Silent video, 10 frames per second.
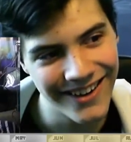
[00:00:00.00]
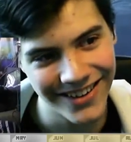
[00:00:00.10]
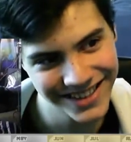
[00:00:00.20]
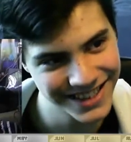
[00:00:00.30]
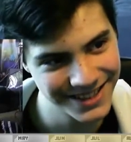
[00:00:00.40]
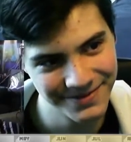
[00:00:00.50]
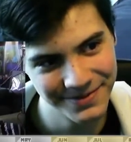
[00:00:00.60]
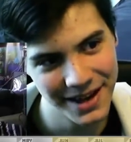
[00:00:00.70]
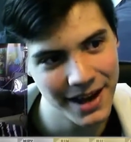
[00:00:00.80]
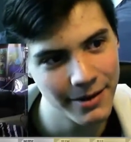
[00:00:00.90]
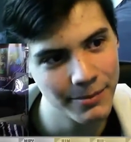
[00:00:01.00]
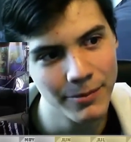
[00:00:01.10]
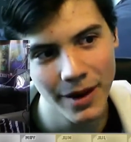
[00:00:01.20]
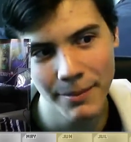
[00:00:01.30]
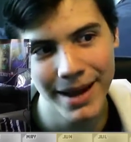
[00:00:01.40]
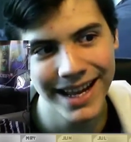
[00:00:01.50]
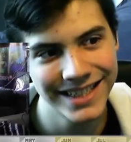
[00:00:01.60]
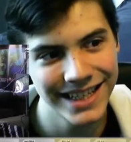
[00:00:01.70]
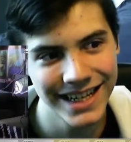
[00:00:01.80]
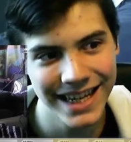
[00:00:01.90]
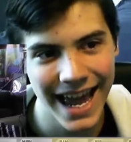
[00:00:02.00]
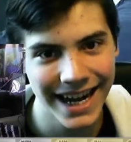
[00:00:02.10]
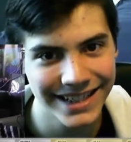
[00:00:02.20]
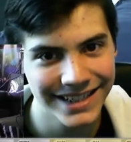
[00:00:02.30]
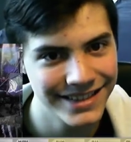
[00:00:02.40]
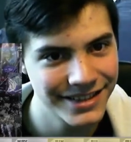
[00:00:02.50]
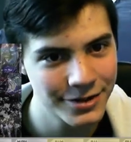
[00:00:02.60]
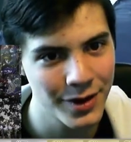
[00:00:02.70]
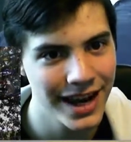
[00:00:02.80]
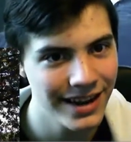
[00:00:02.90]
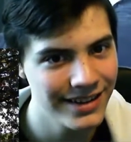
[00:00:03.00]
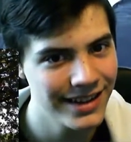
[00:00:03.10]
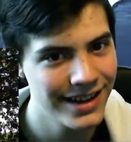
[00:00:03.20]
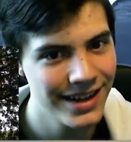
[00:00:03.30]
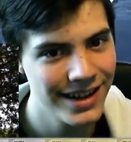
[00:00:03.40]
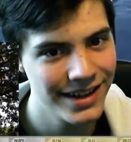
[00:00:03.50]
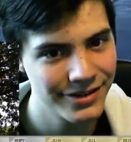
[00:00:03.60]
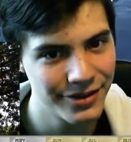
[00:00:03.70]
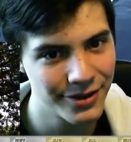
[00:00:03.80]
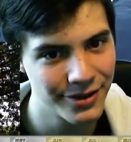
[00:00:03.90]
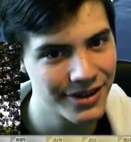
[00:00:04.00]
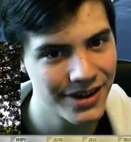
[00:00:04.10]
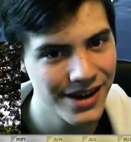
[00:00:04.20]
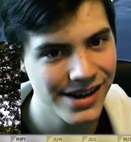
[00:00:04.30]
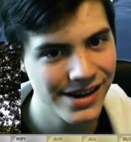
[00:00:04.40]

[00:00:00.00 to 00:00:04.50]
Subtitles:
awesome, amazingly acted trailer for